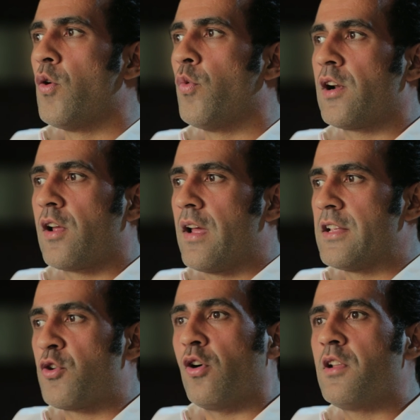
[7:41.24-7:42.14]
well,
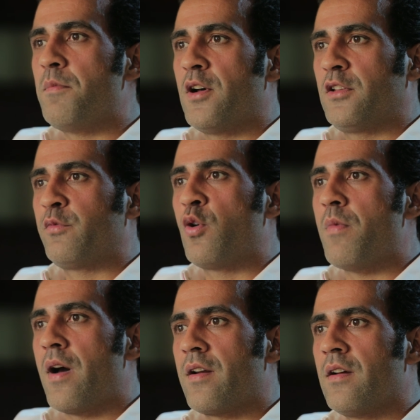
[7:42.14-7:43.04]
it's called the birth of
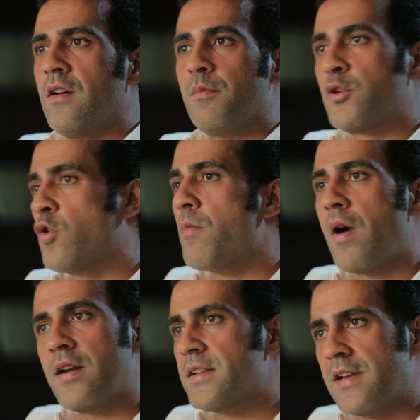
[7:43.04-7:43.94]
Kumara, but
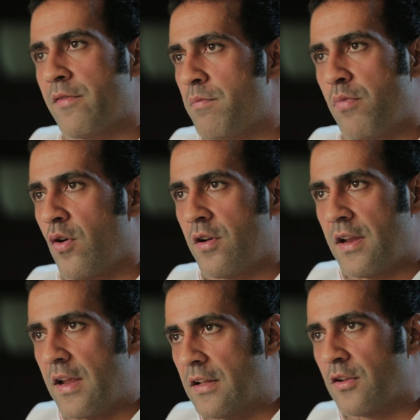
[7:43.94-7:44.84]
Kumara is never
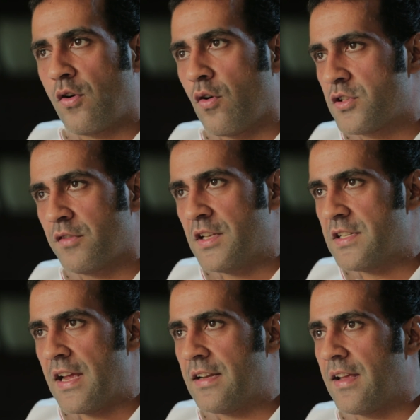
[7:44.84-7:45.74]
born in the course of
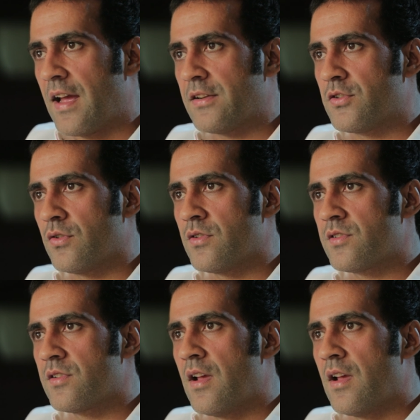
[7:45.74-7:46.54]
these eight cantos.